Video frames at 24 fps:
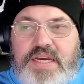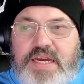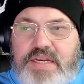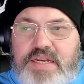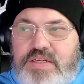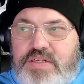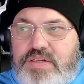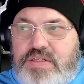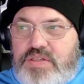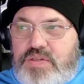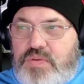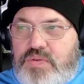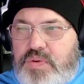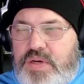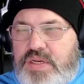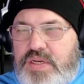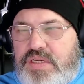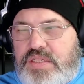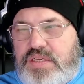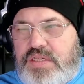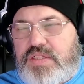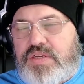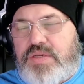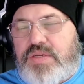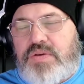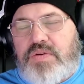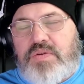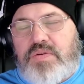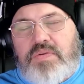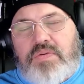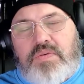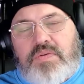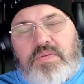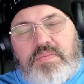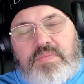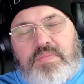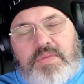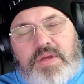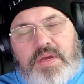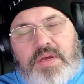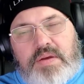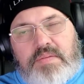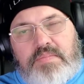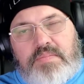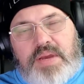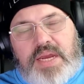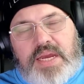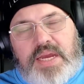I just switched to
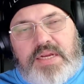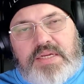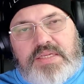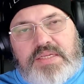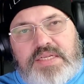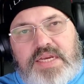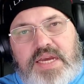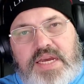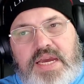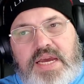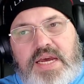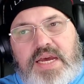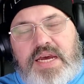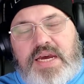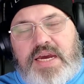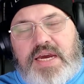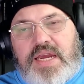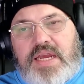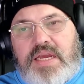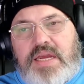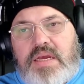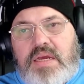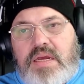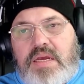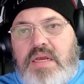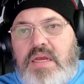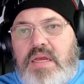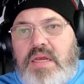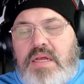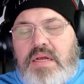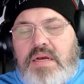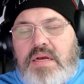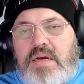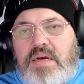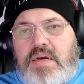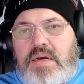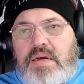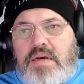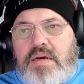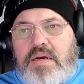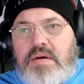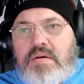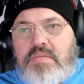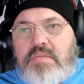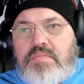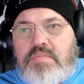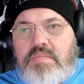Manus AI. I